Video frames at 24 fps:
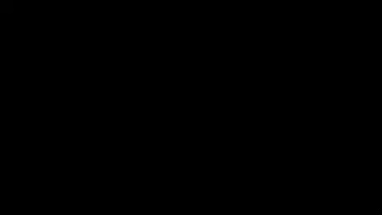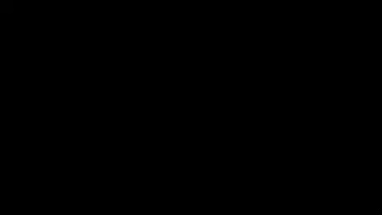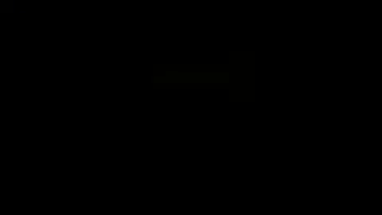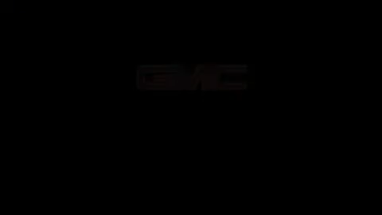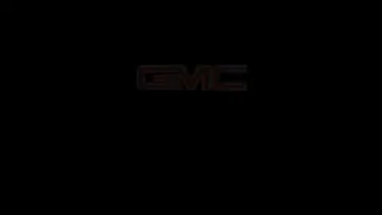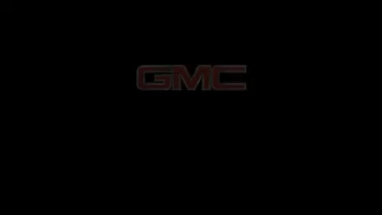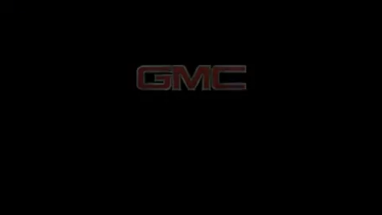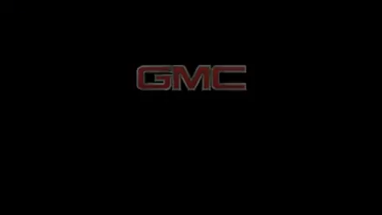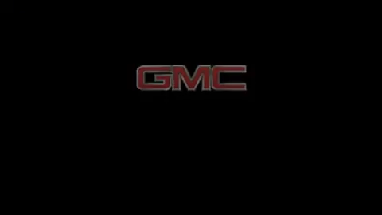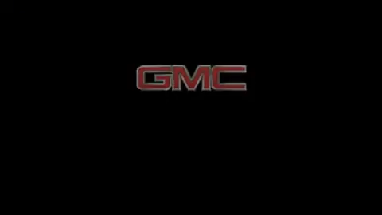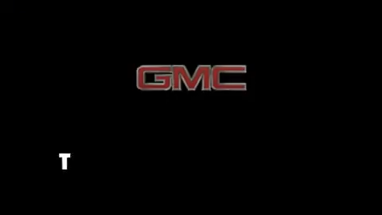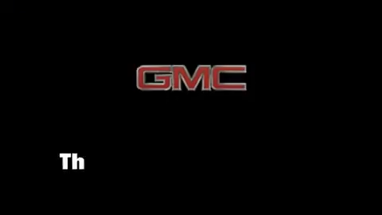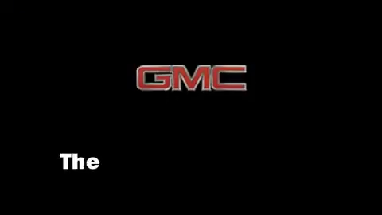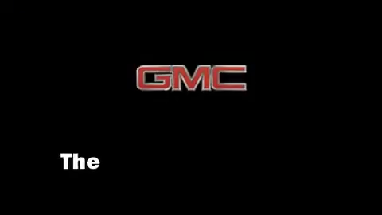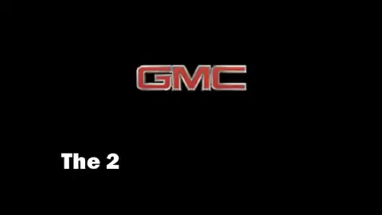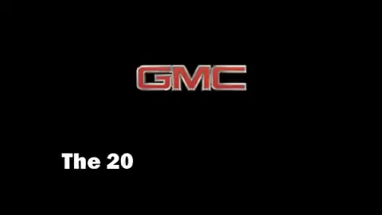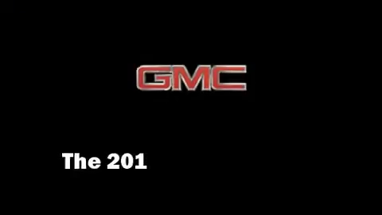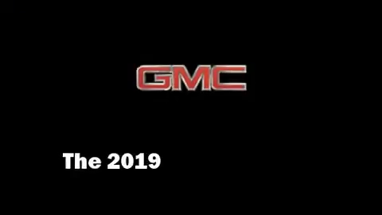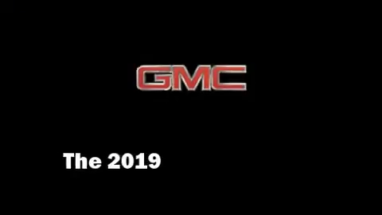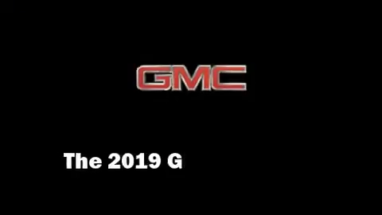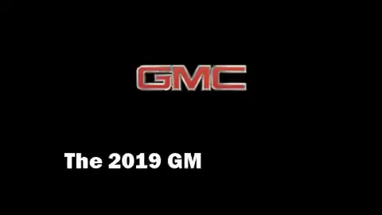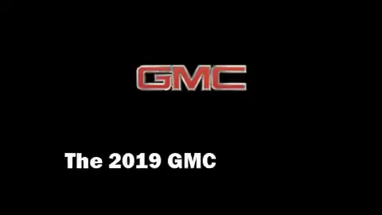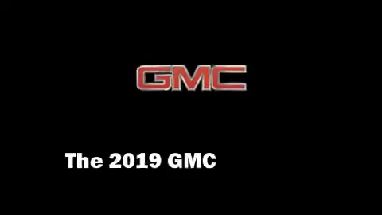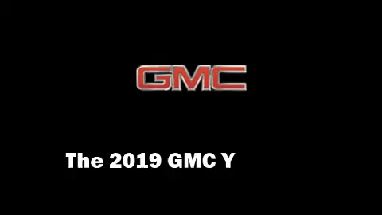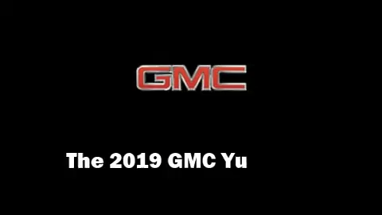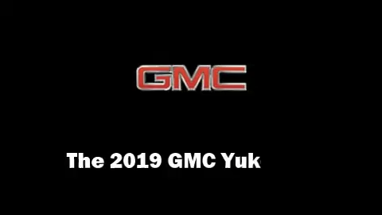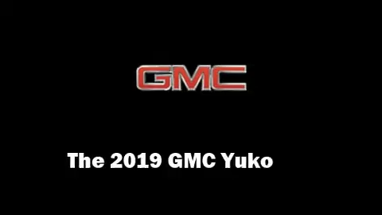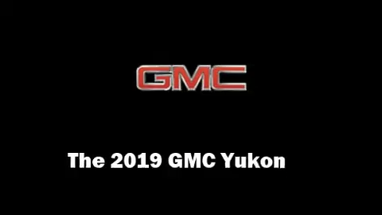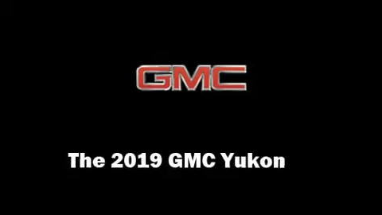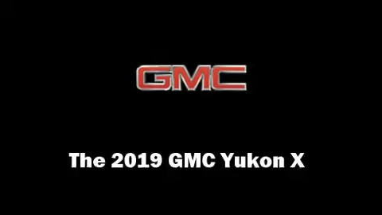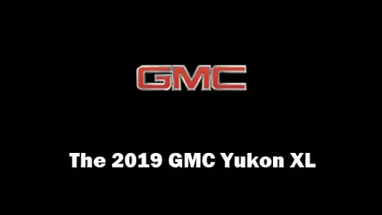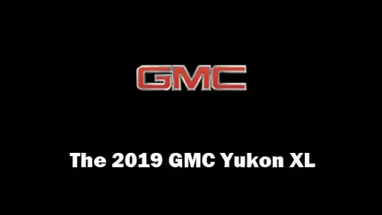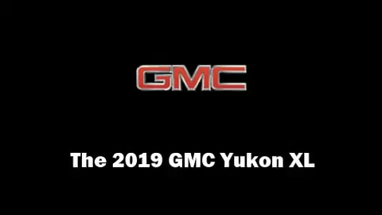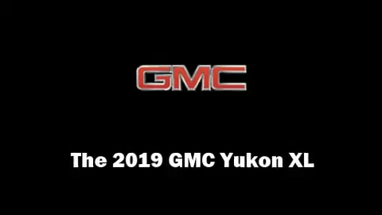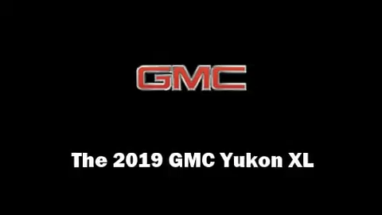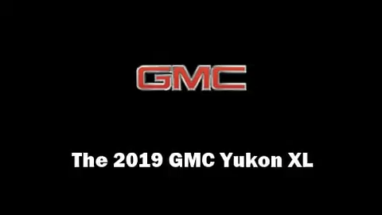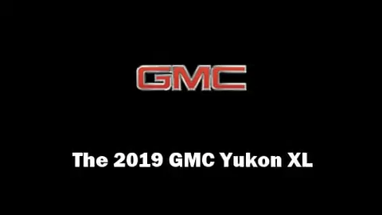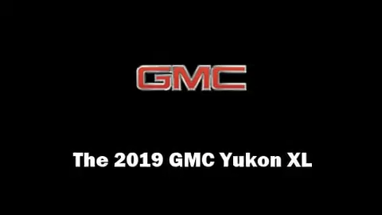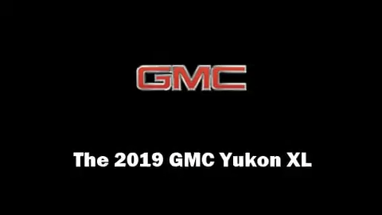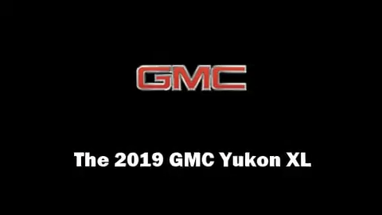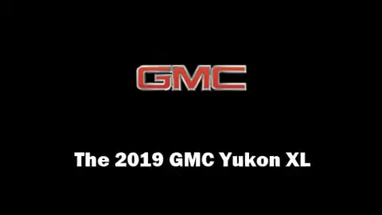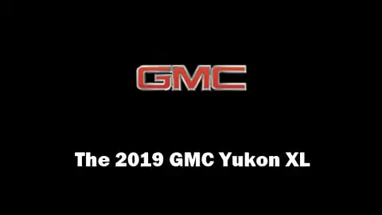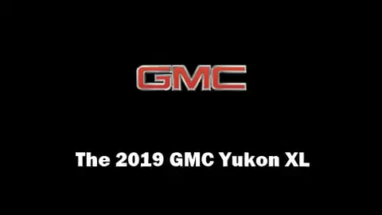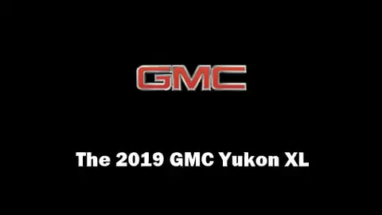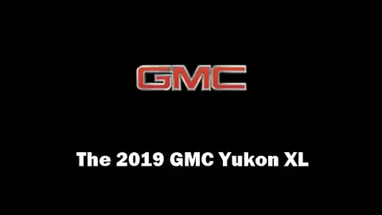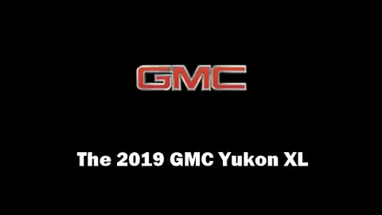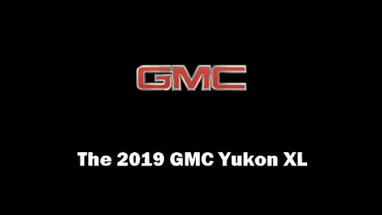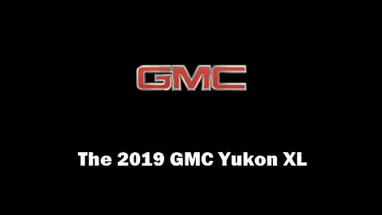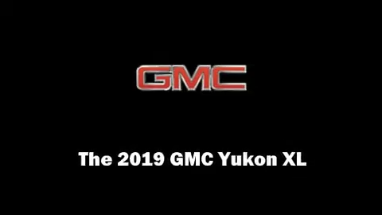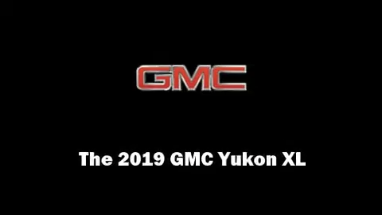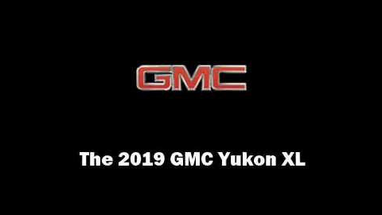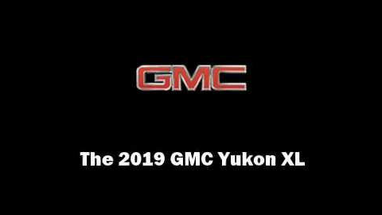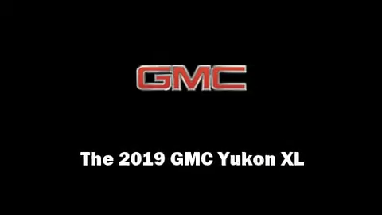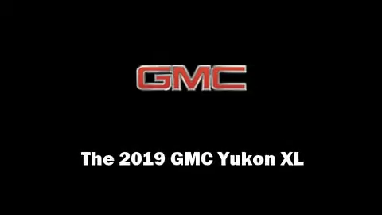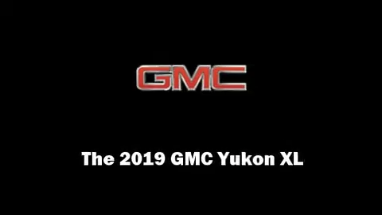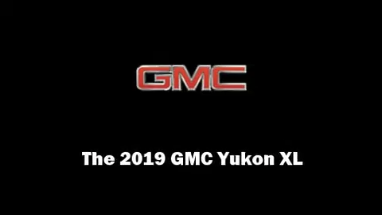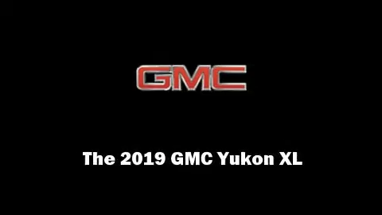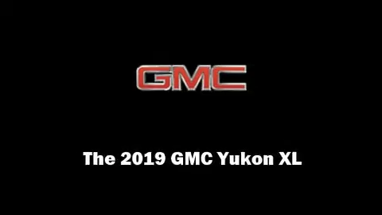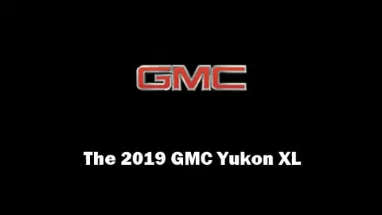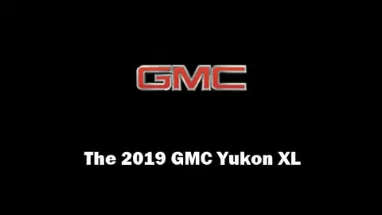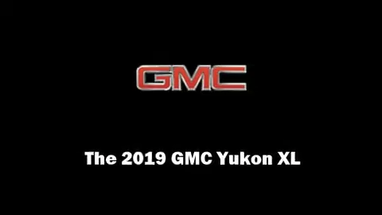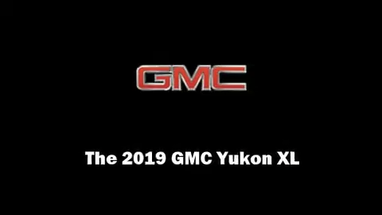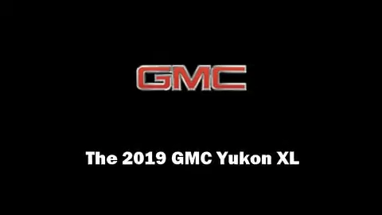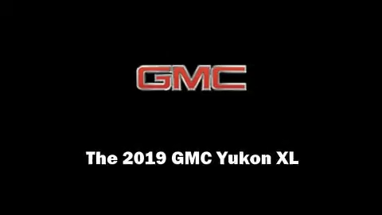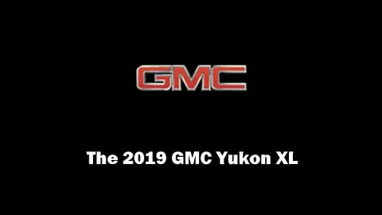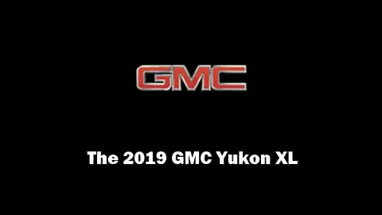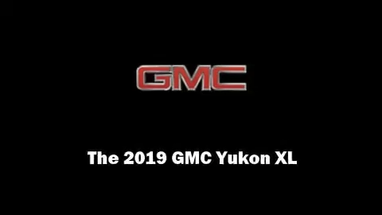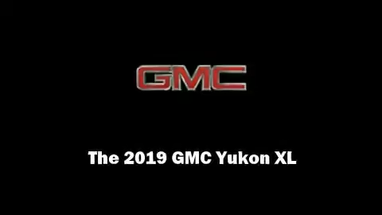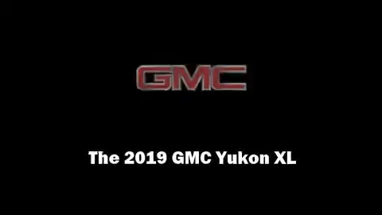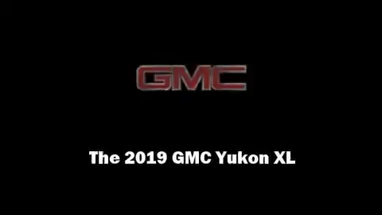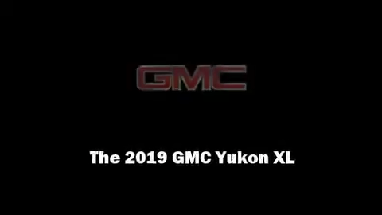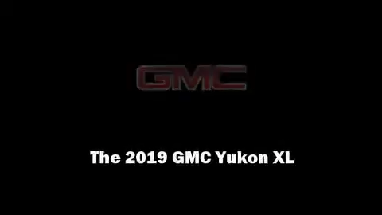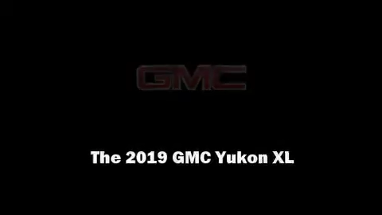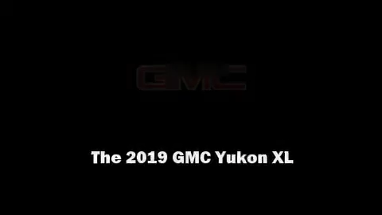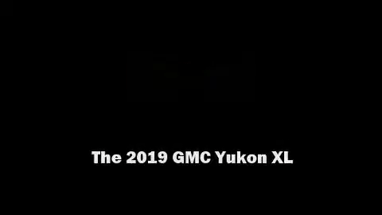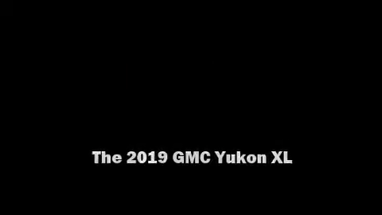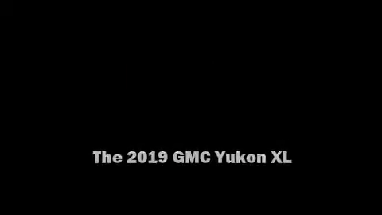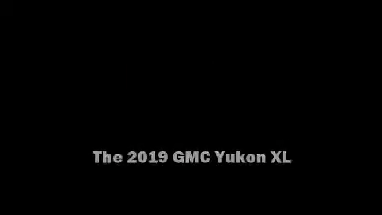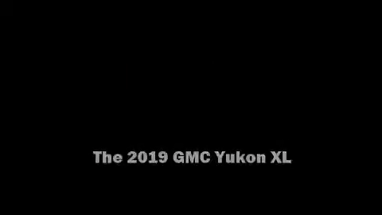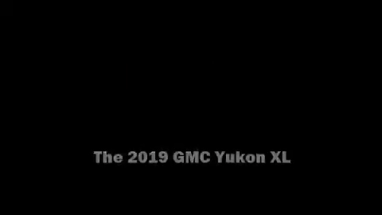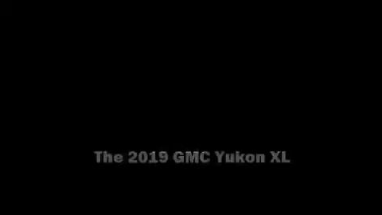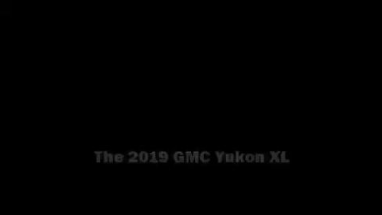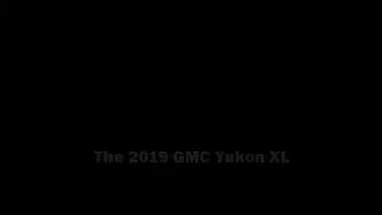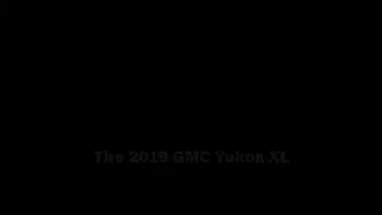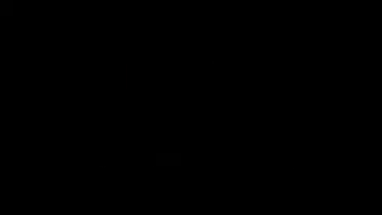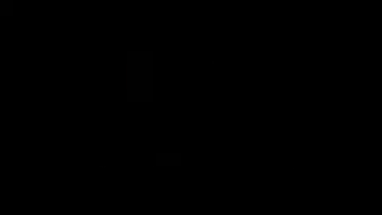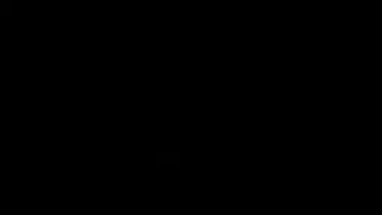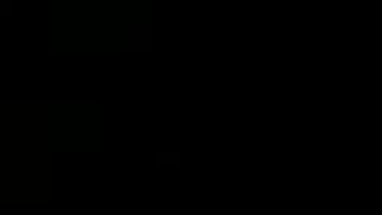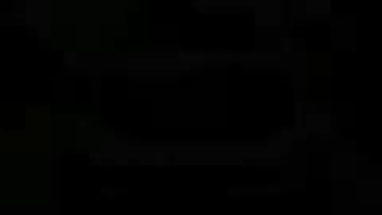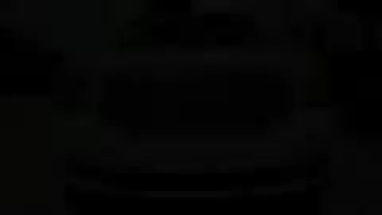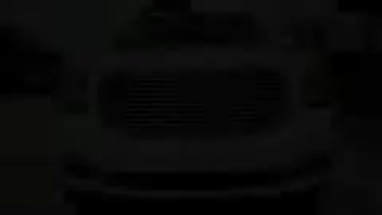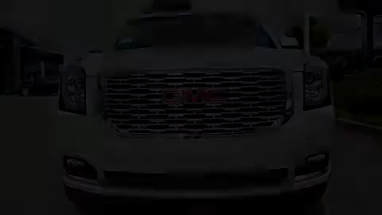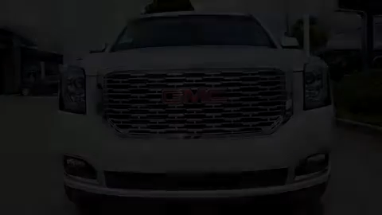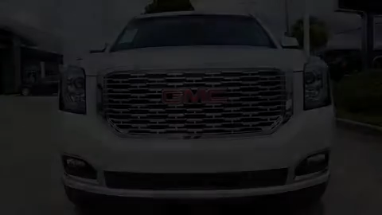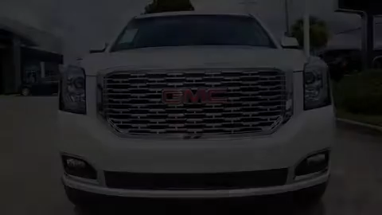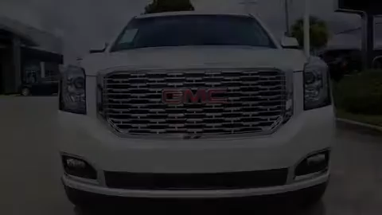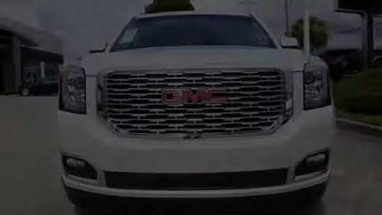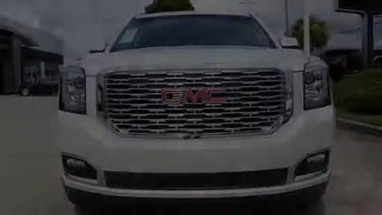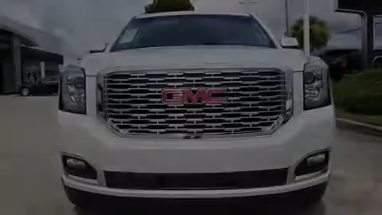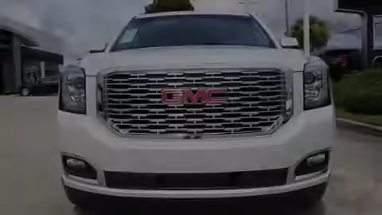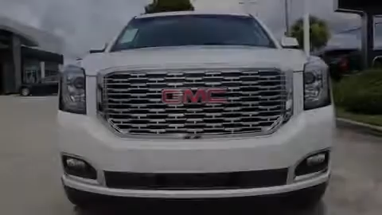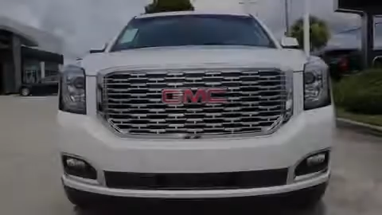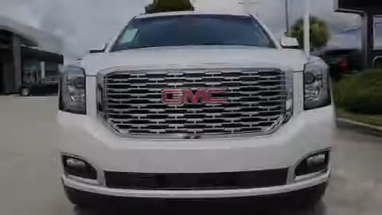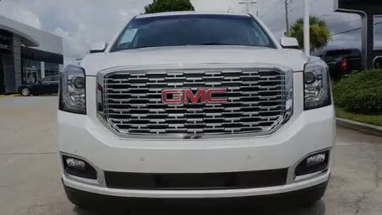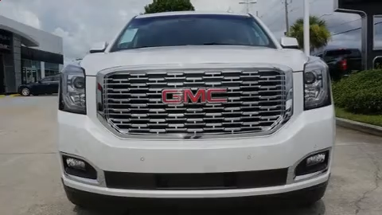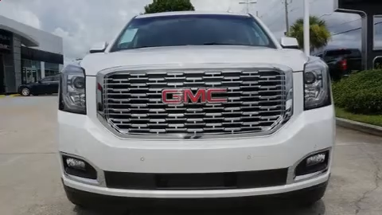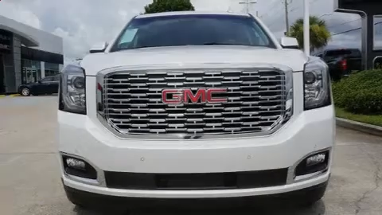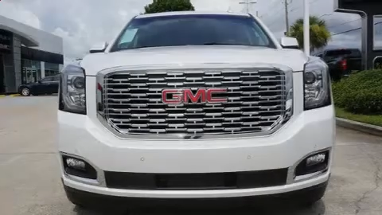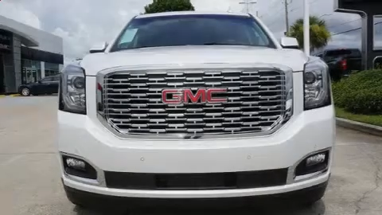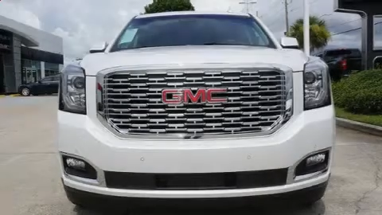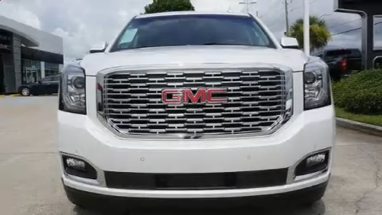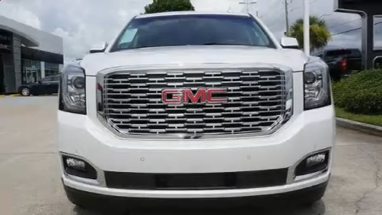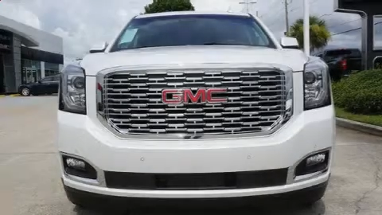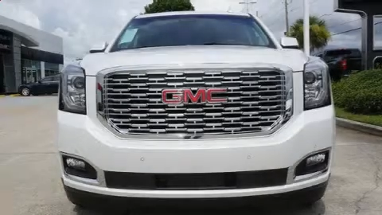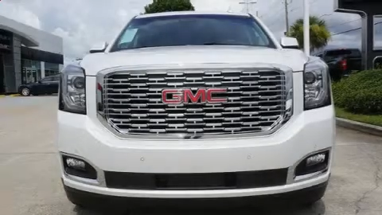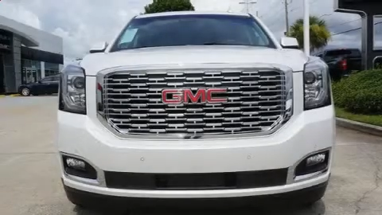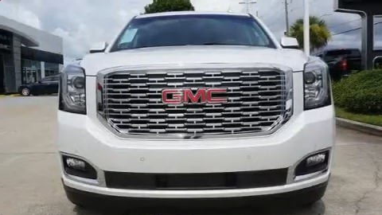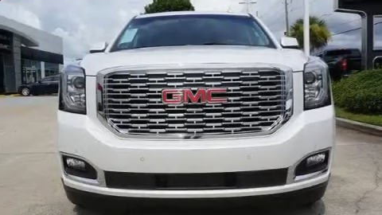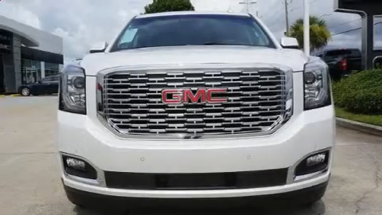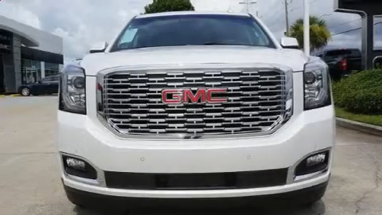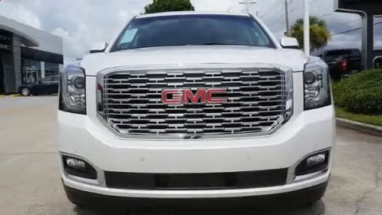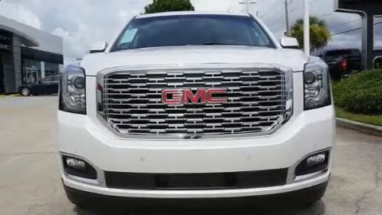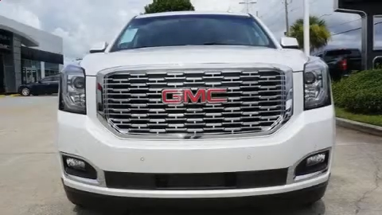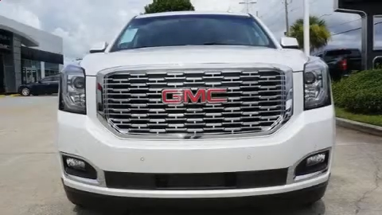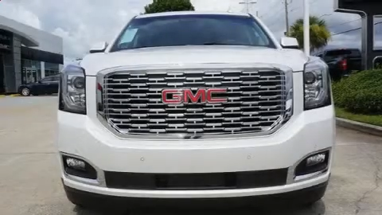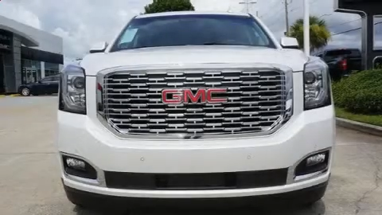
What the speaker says: [unreadable: no face in view]